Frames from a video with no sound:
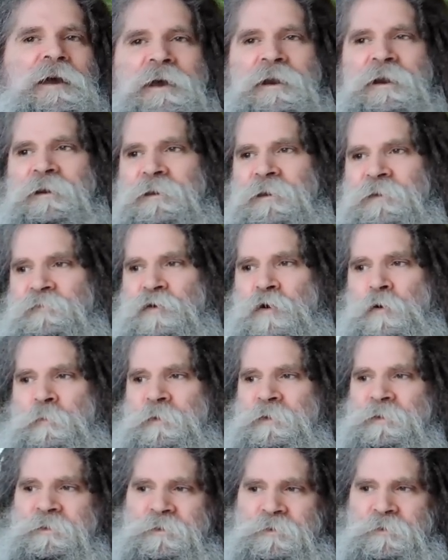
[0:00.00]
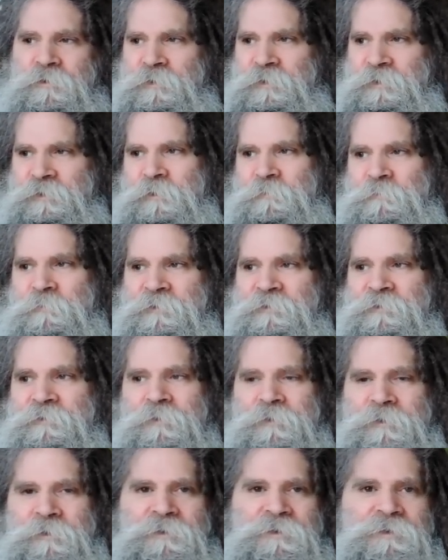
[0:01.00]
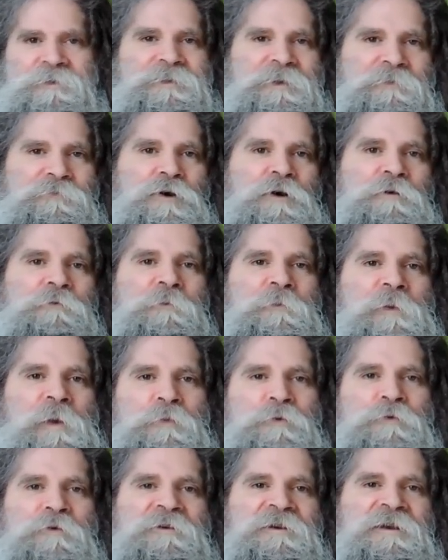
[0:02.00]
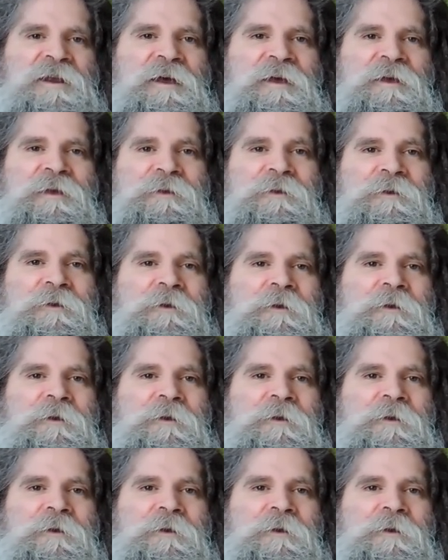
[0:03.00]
I love helping several hundred people a day.